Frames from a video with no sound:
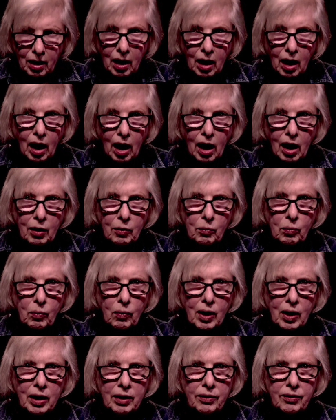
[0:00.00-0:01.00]
I
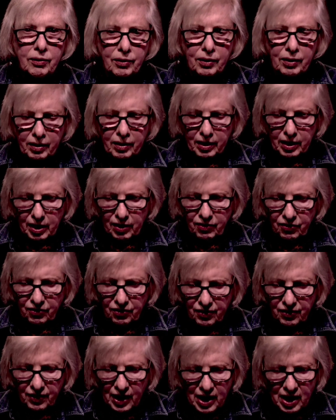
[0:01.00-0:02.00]
wonder if
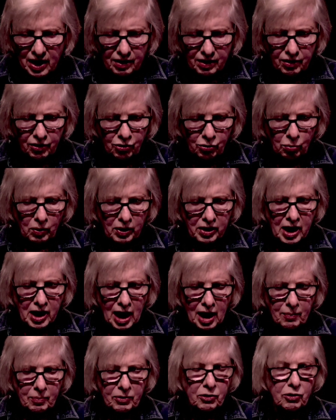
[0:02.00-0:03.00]
that is what
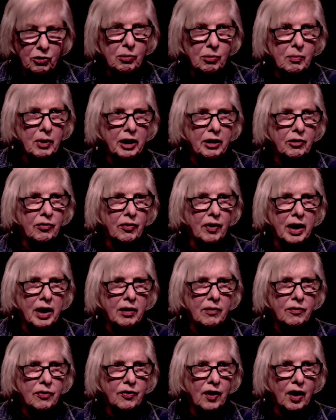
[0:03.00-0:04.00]
happened to my
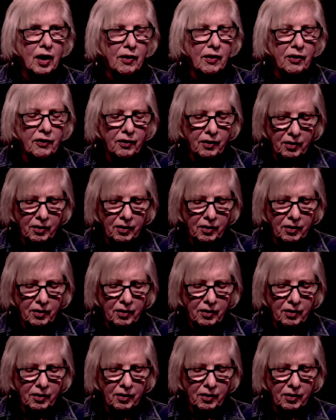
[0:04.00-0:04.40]
grandfather.